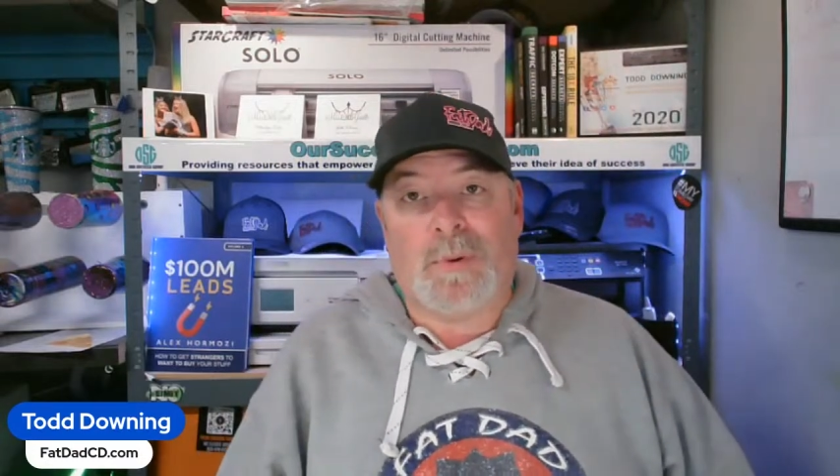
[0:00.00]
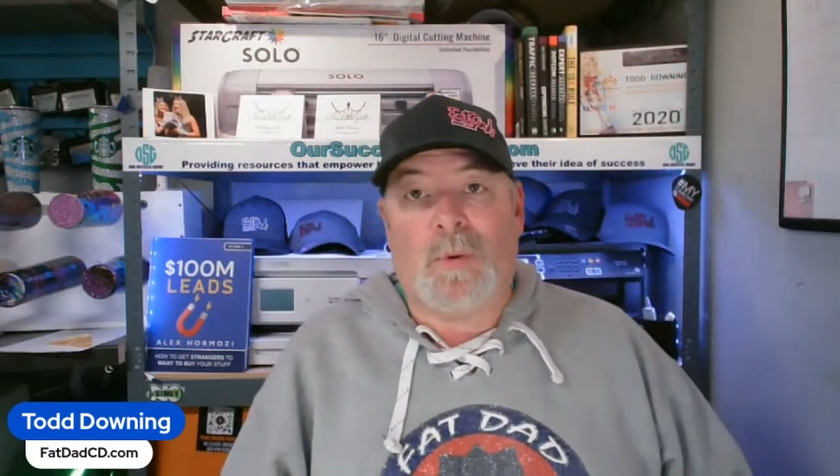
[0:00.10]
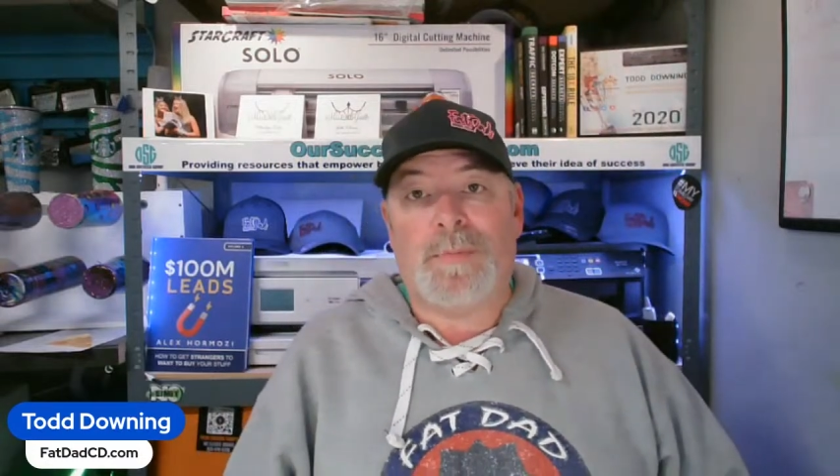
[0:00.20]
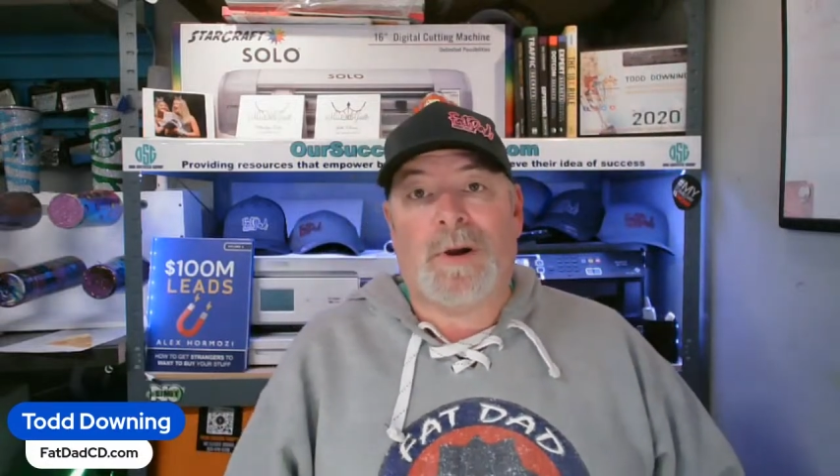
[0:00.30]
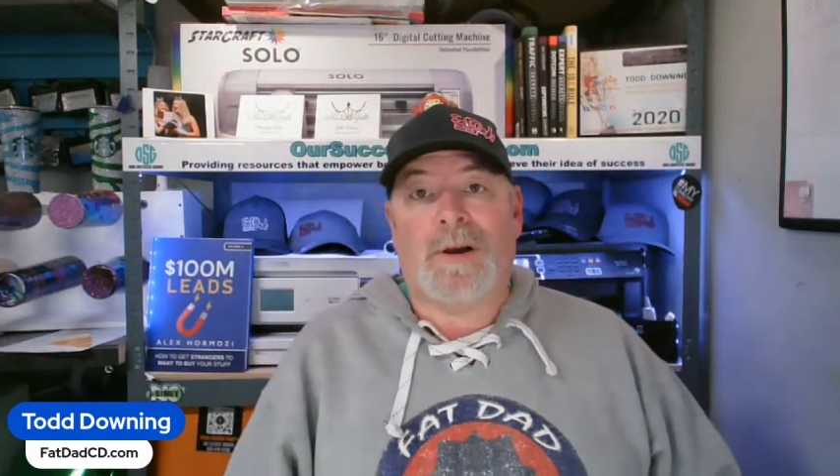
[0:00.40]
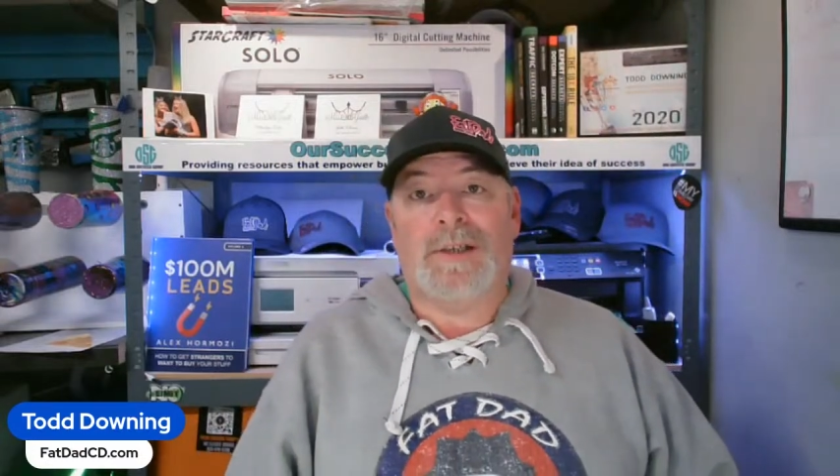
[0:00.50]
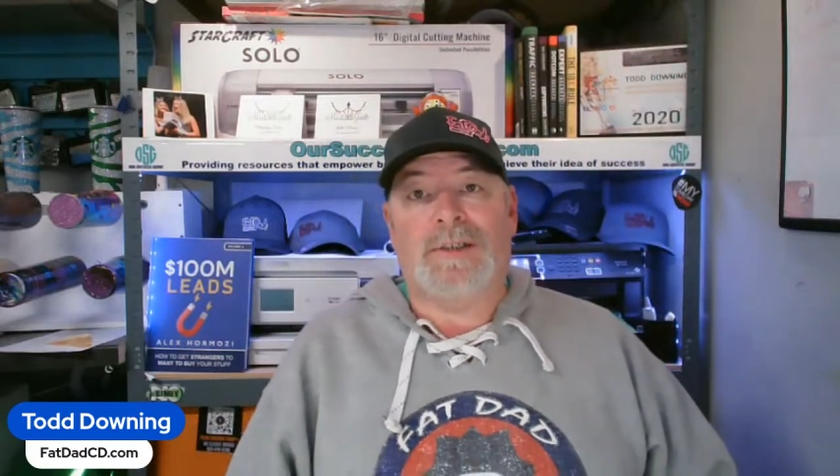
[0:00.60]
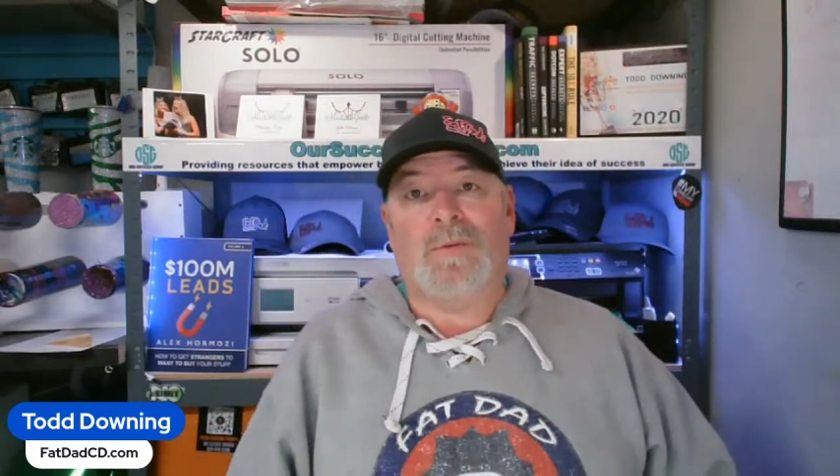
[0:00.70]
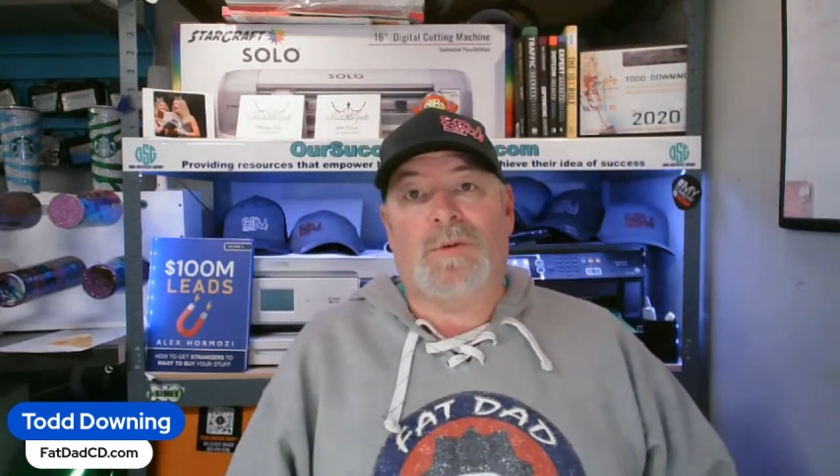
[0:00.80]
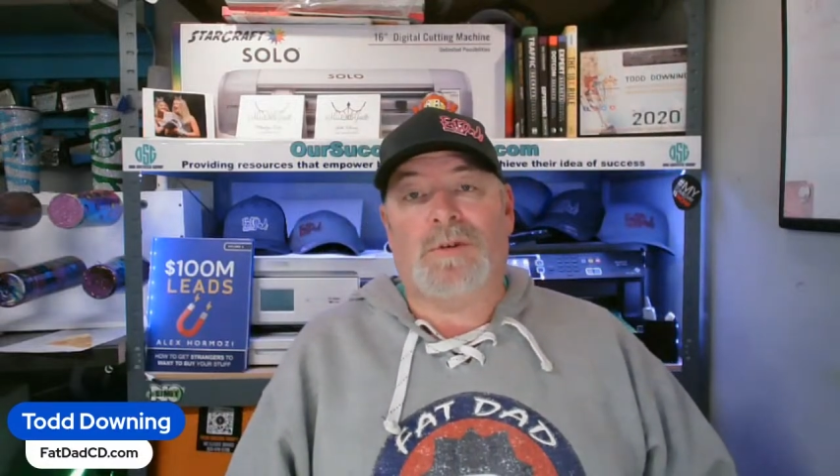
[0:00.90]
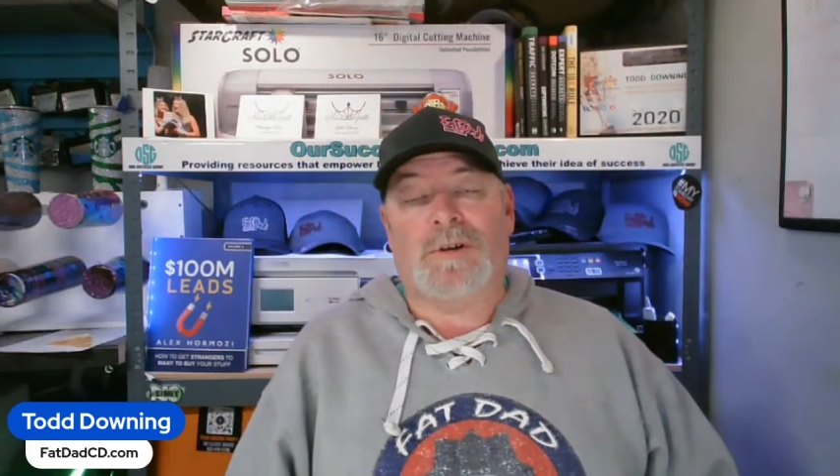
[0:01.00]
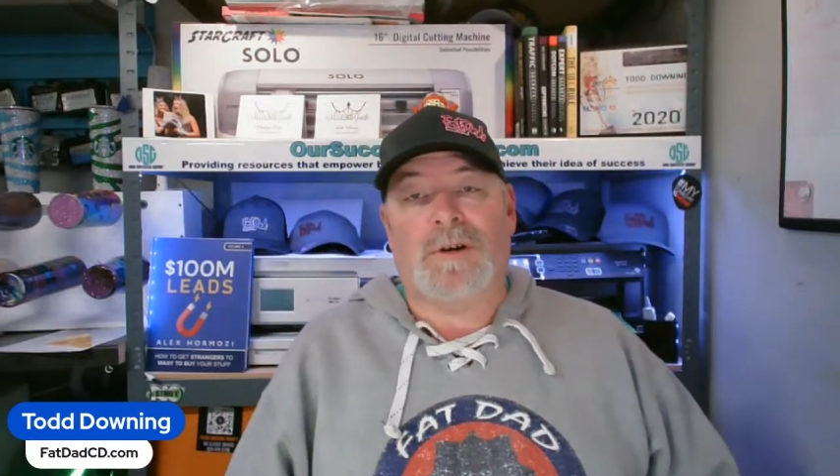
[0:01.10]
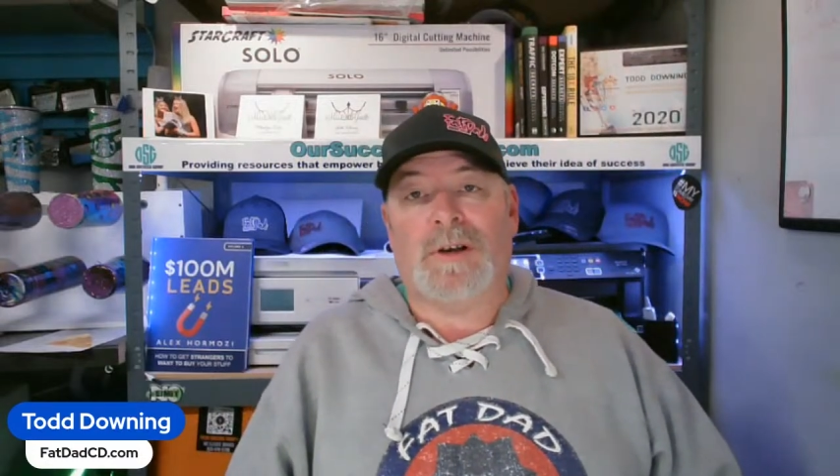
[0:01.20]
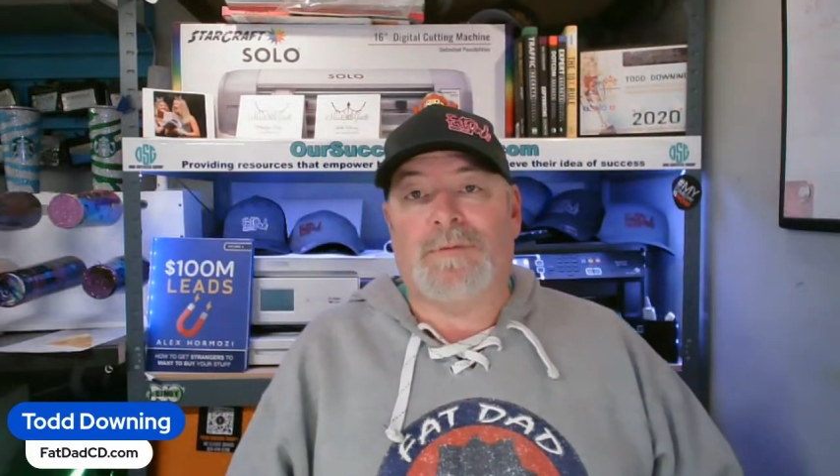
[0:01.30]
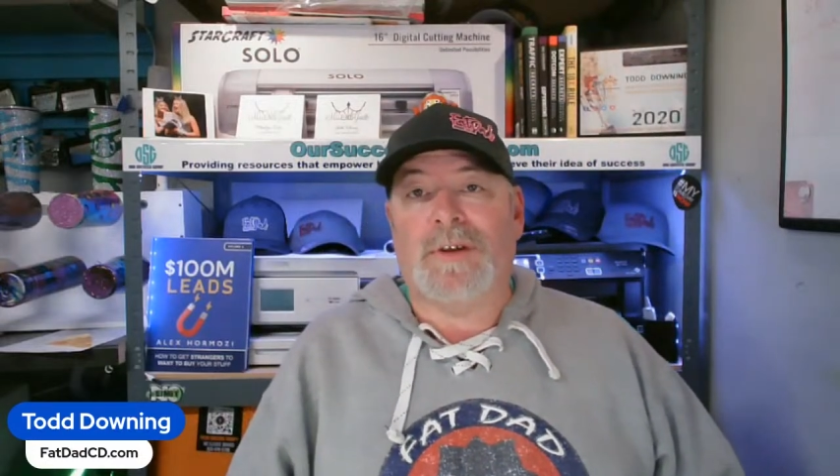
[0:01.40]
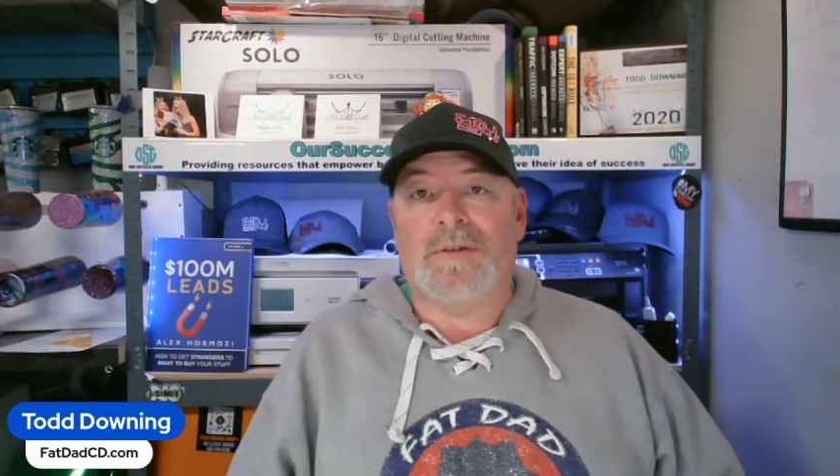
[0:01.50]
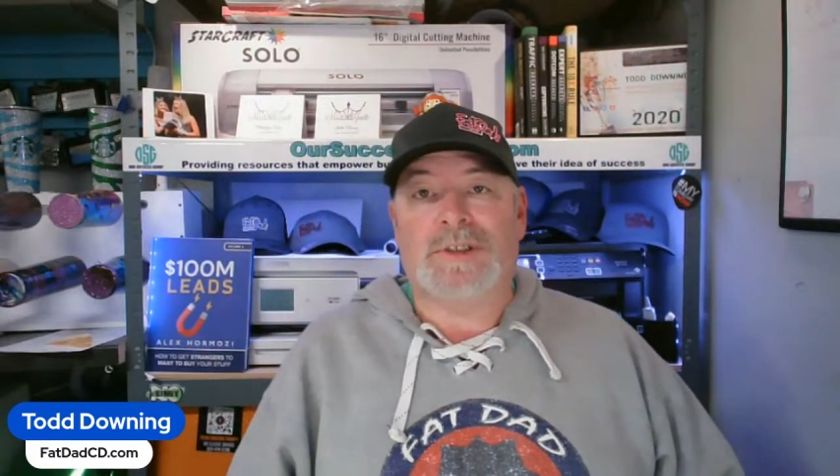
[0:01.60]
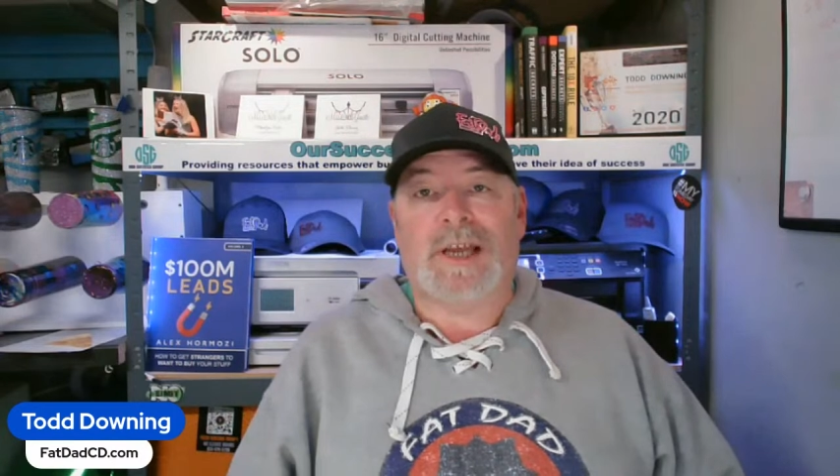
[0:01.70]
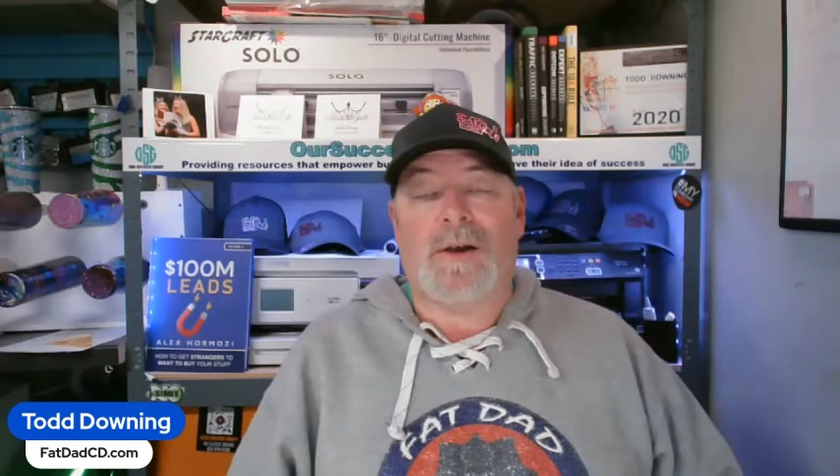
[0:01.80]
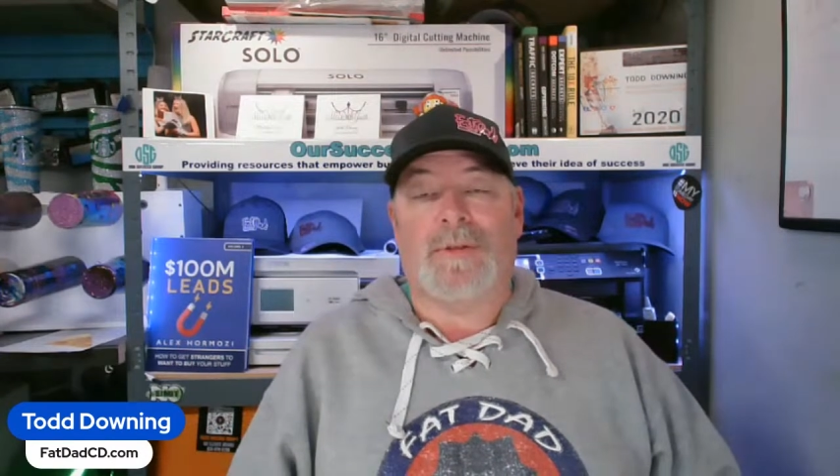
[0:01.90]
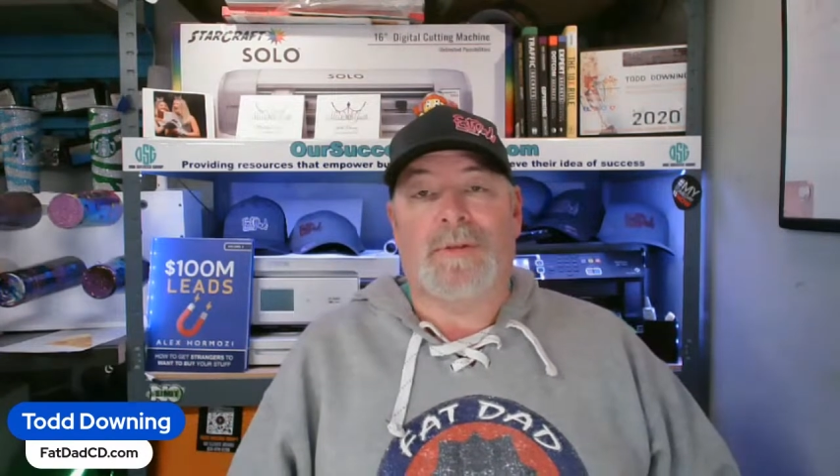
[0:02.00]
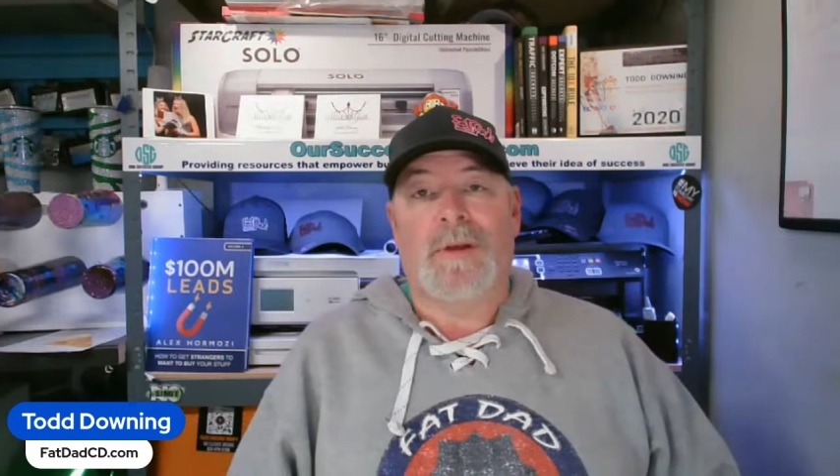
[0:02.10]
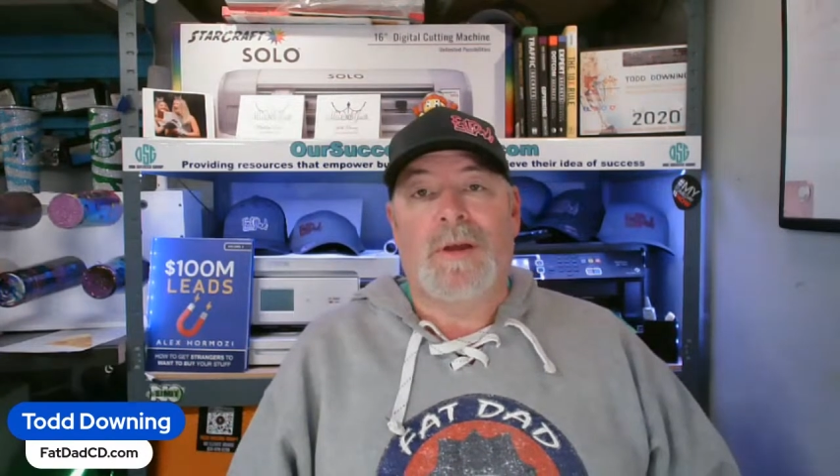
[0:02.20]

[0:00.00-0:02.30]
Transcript: both parties in a world of hurt if it goes south.